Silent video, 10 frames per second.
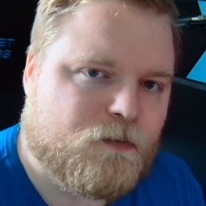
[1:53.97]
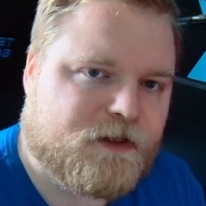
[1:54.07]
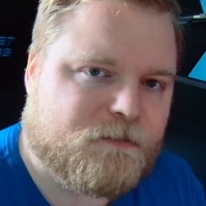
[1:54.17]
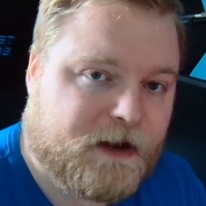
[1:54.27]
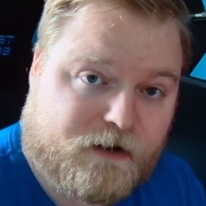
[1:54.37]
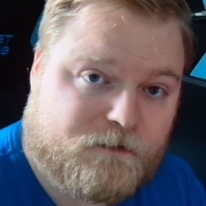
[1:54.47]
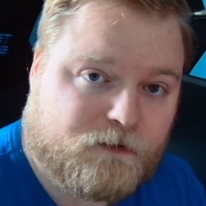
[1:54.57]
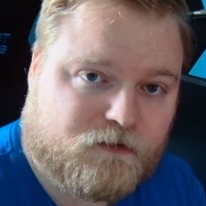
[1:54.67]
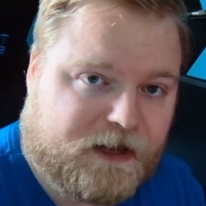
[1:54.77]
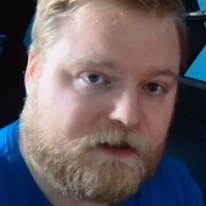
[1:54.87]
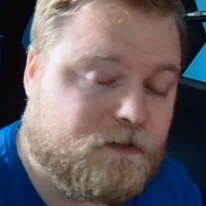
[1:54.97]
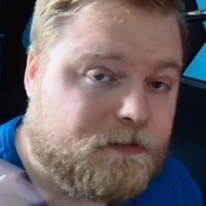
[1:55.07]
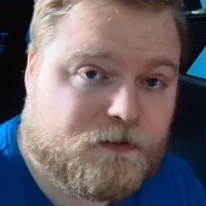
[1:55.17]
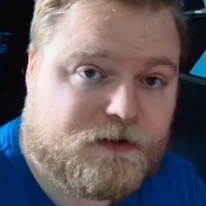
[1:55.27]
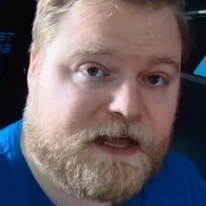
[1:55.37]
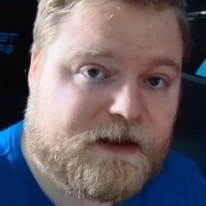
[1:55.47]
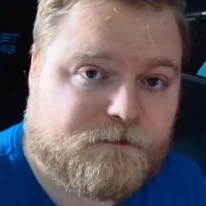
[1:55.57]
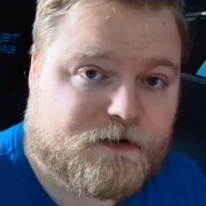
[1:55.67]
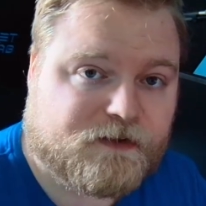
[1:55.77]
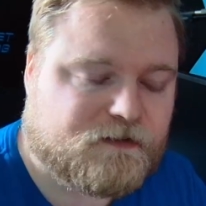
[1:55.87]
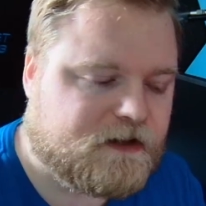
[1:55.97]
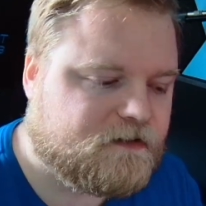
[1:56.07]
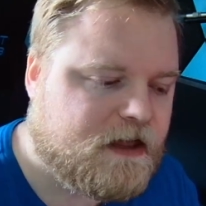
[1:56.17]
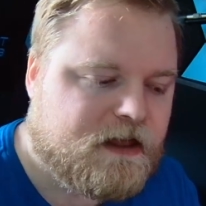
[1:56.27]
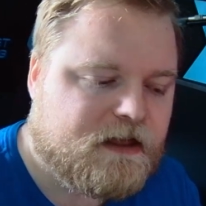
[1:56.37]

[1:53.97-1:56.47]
with microphones like the Blue Yeti, for instance.